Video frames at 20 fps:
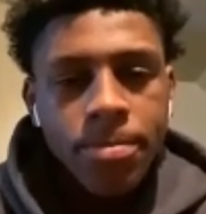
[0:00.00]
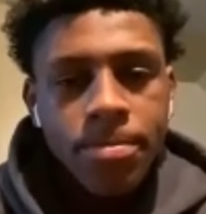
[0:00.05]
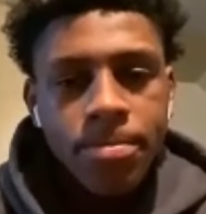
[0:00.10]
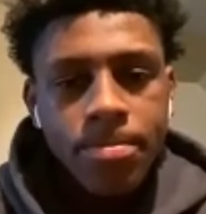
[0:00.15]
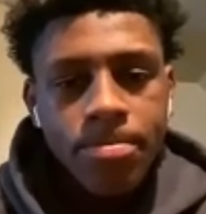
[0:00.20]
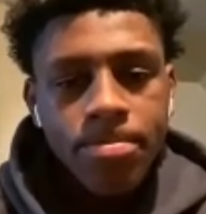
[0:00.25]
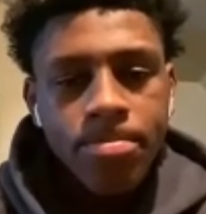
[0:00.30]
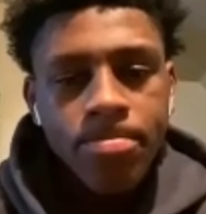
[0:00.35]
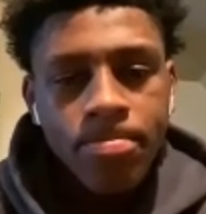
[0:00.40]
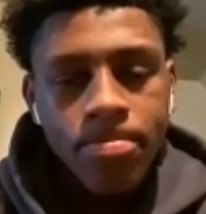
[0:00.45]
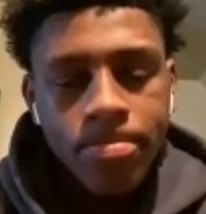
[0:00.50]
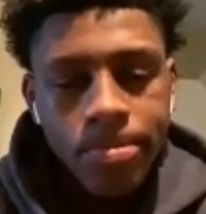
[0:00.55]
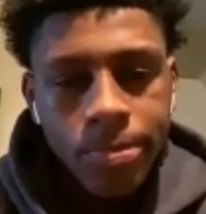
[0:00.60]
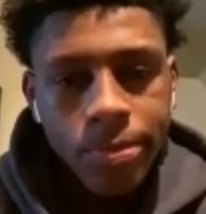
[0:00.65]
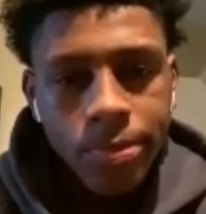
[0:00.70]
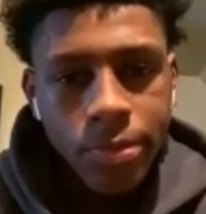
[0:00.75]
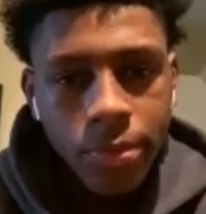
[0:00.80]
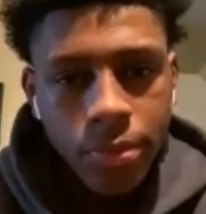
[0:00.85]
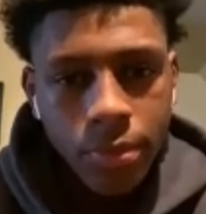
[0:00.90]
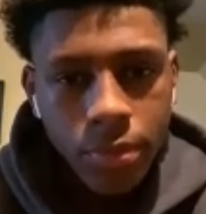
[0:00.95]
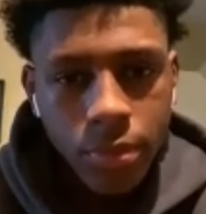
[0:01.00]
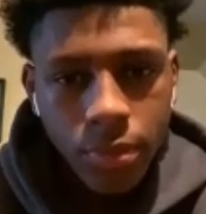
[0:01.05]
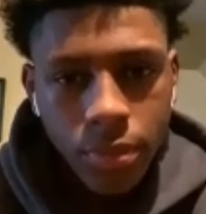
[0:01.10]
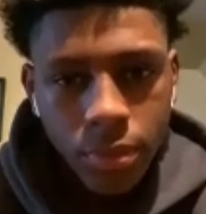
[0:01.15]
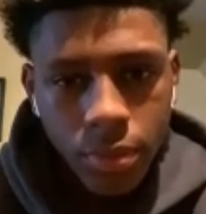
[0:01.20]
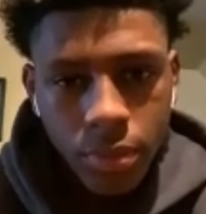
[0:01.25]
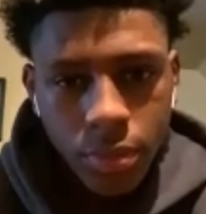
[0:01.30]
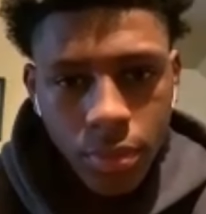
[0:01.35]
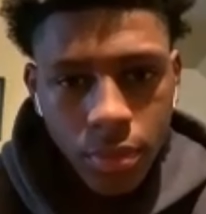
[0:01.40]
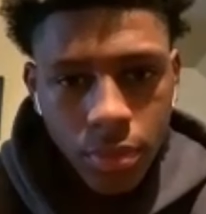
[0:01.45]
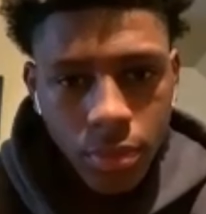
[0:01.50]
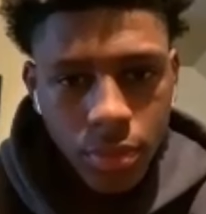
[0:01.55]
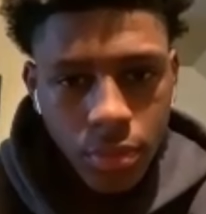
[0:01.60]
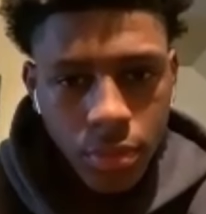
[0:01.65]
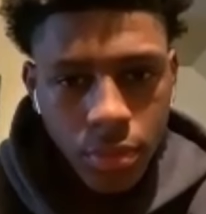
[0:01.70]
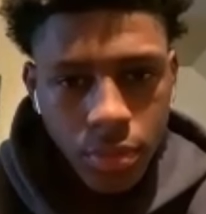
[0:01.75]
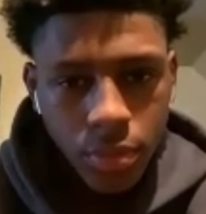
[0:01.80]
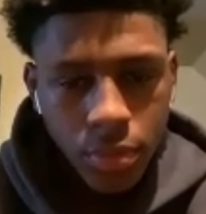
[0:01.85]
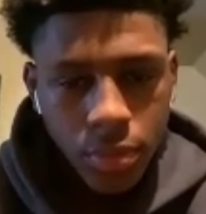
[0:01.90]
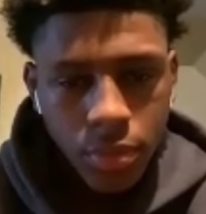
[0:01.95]

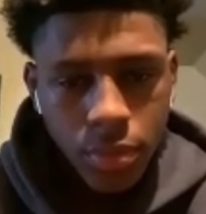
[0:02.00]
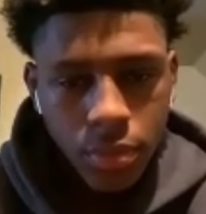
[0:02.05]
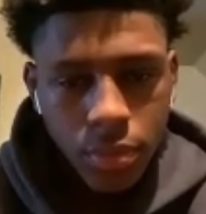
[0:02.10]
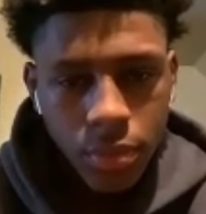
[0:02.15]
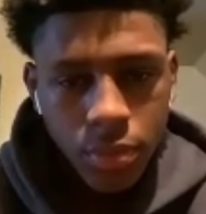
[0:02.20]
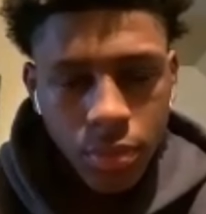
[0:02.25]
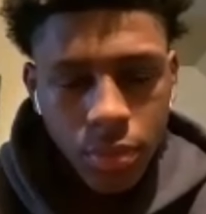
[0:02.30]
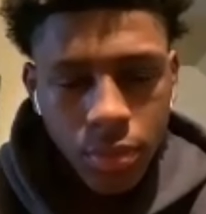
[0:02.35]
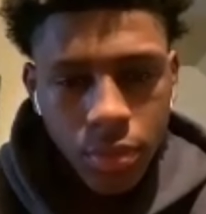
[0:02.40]
(silent)